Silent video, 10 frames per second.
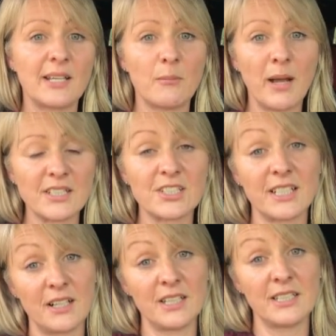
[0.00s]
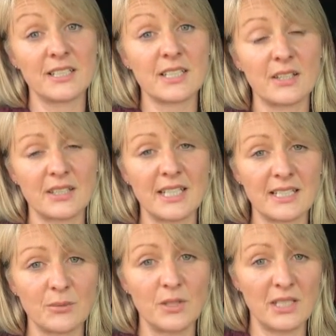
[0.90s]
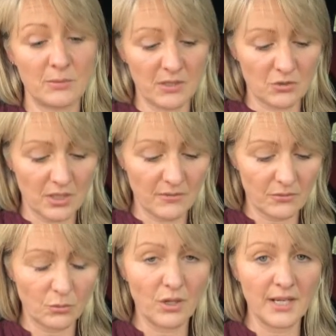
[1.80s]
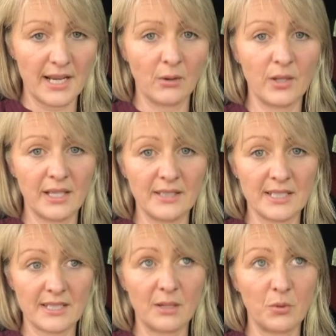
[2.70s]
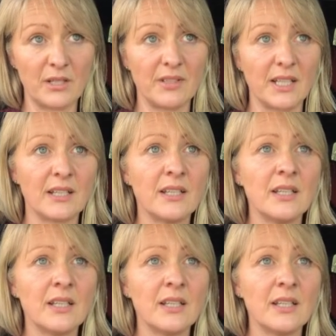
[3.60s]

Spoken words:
compassion and kindness are the things that we need to be striving for right now in this time we're living in.